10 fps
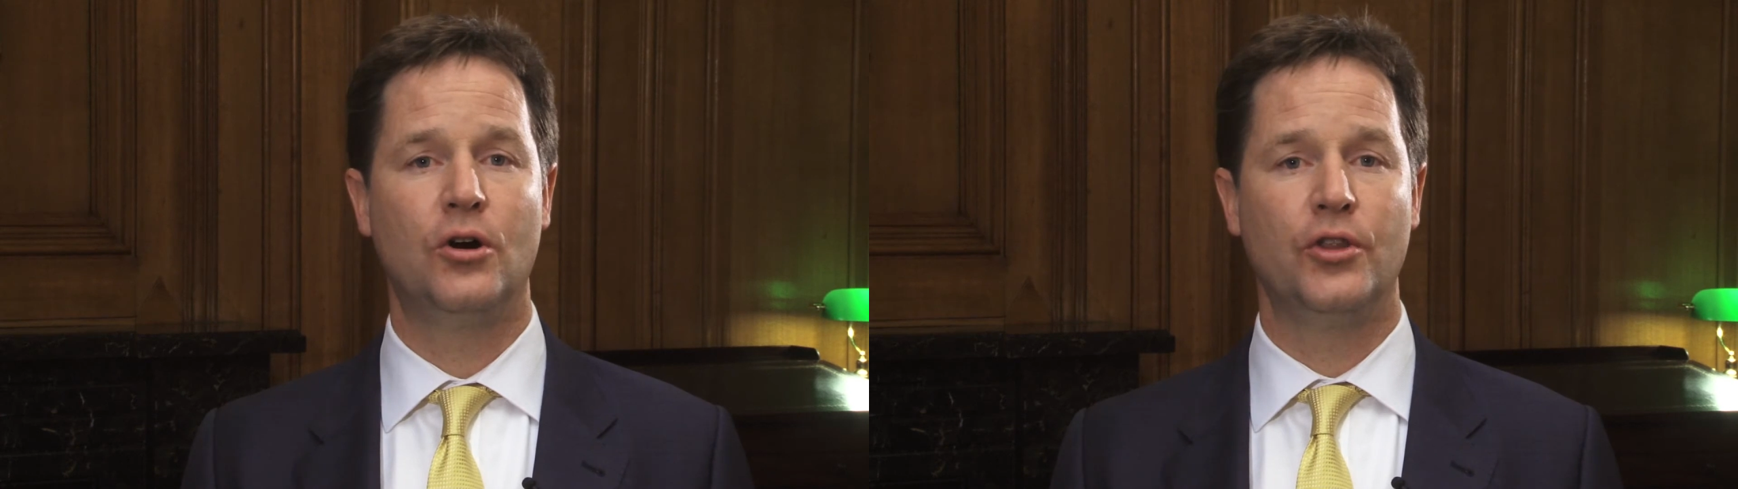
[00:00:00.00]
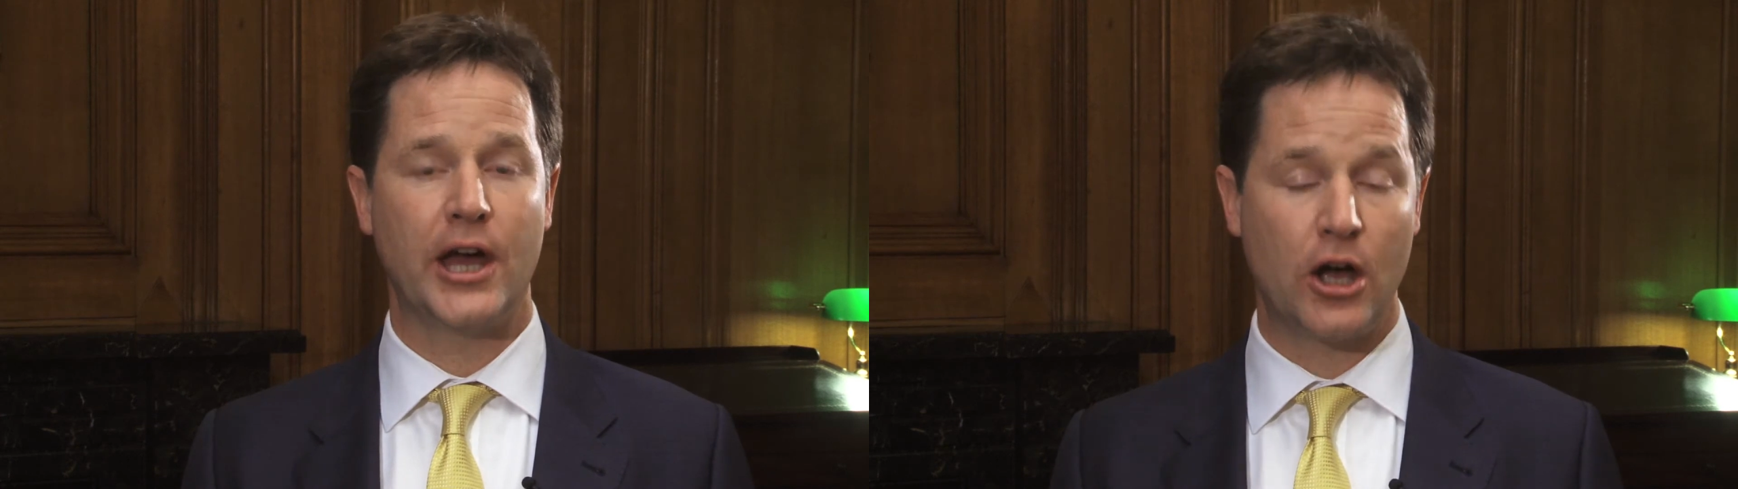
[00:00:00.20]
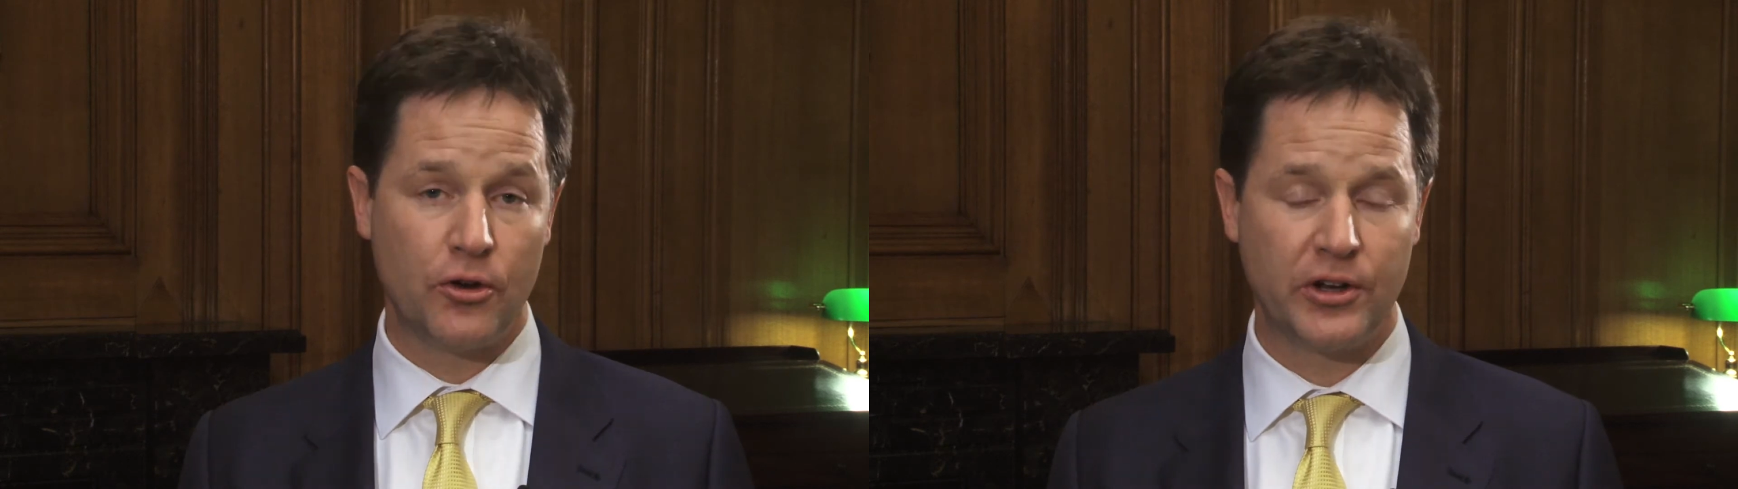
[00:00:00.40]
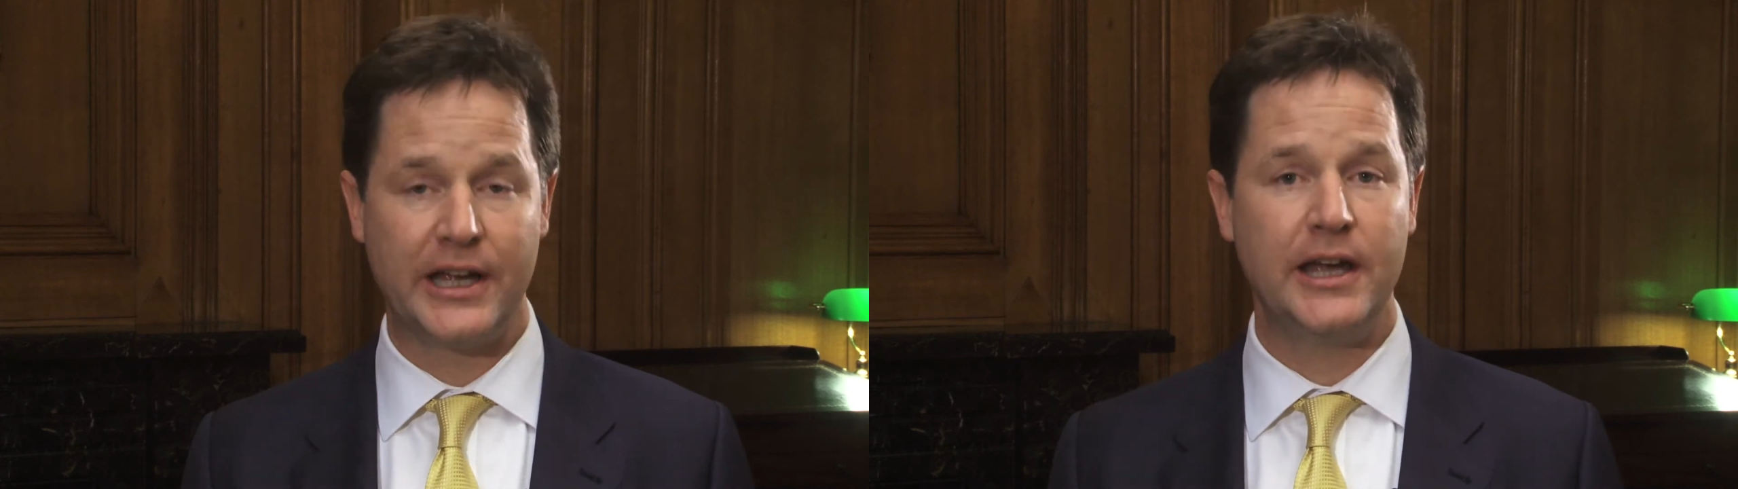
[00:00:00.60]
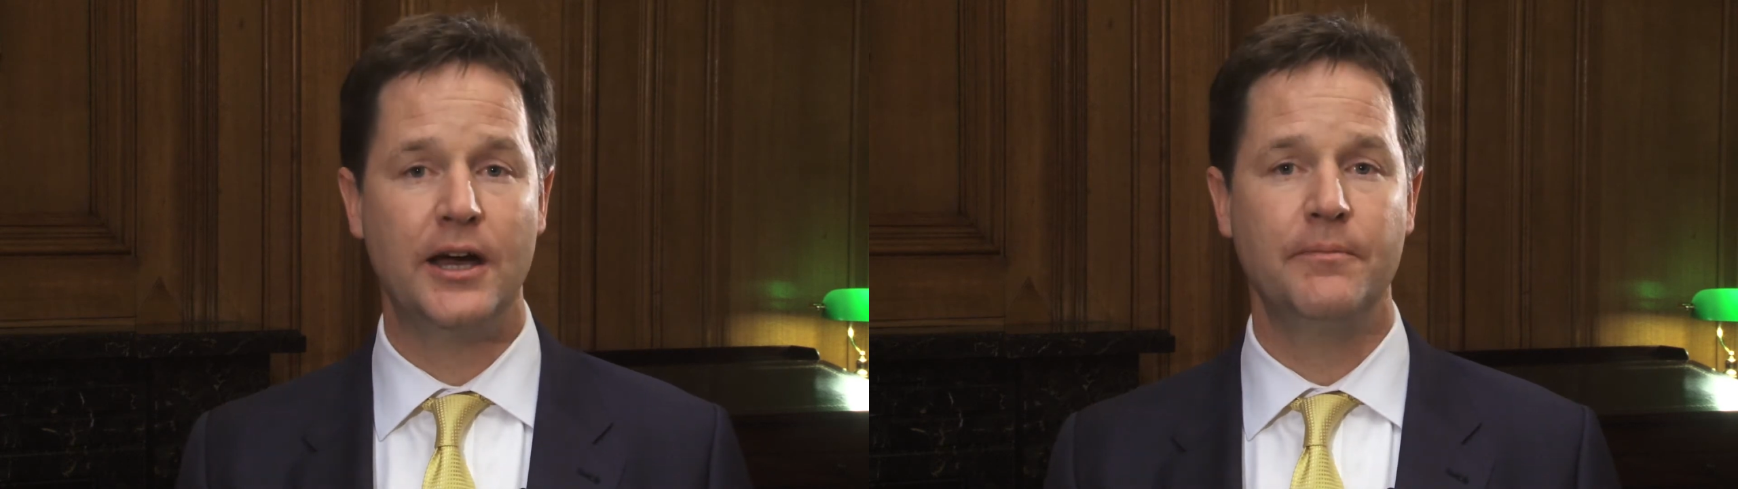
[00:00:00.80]
on their
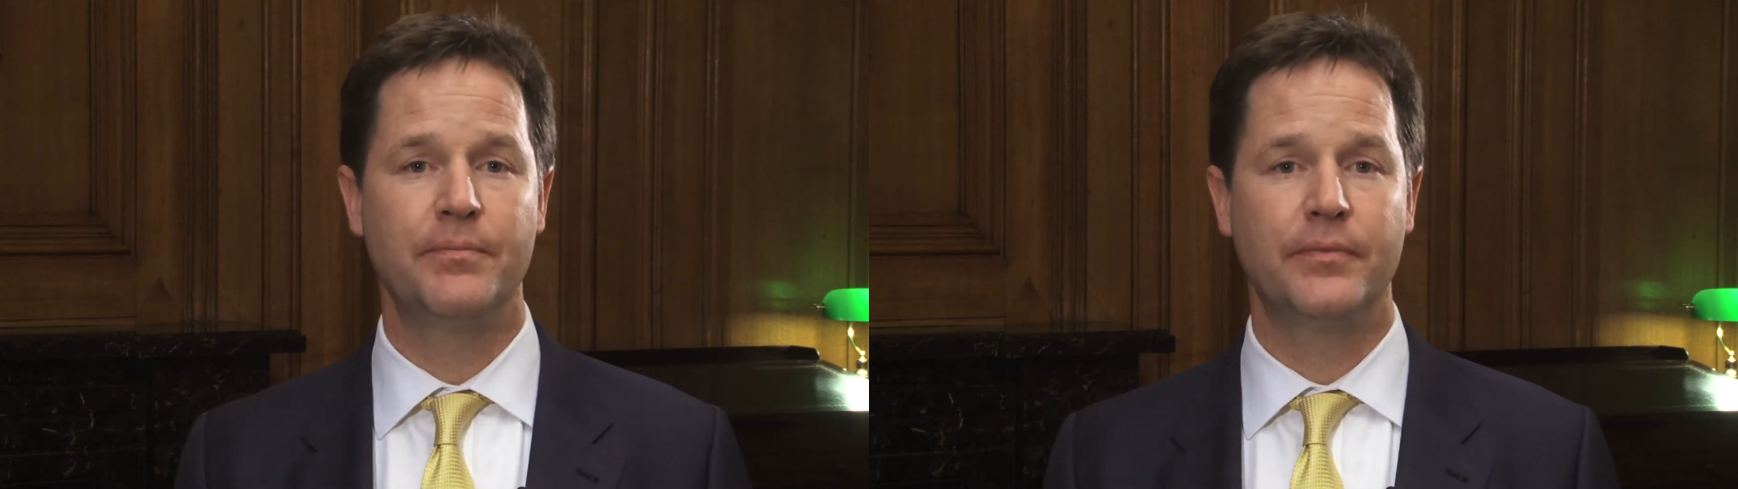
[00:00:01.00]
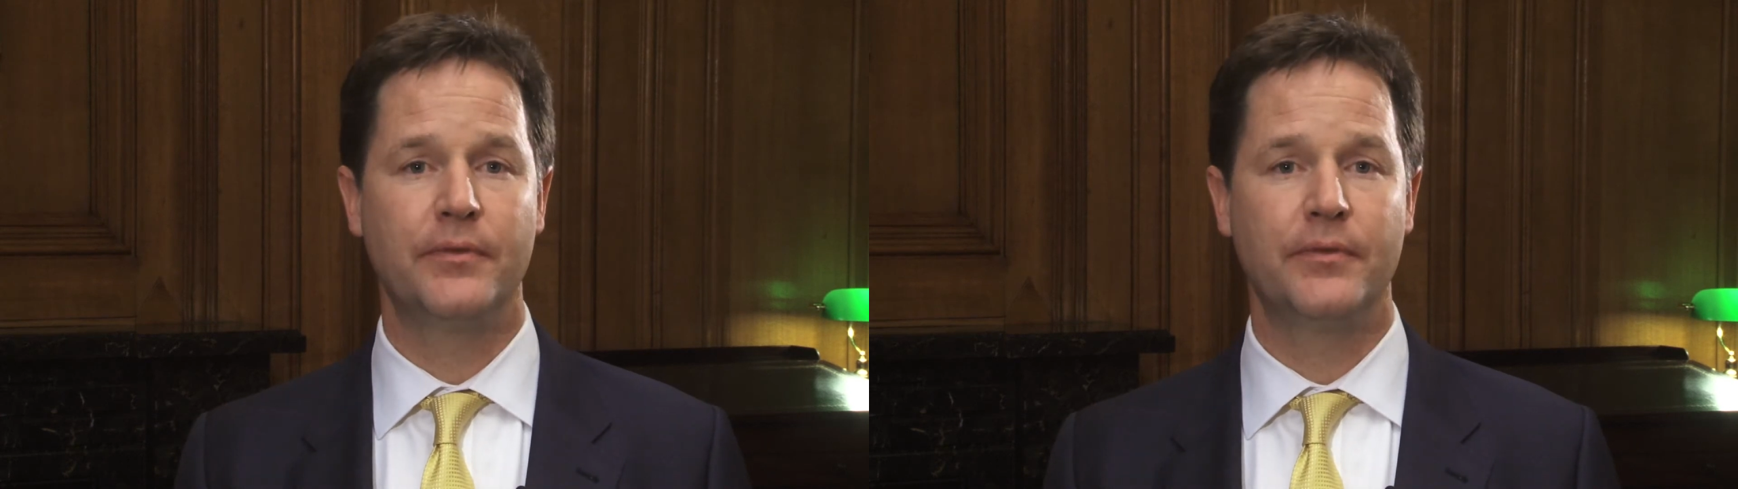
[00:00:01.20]
Chanukkiah,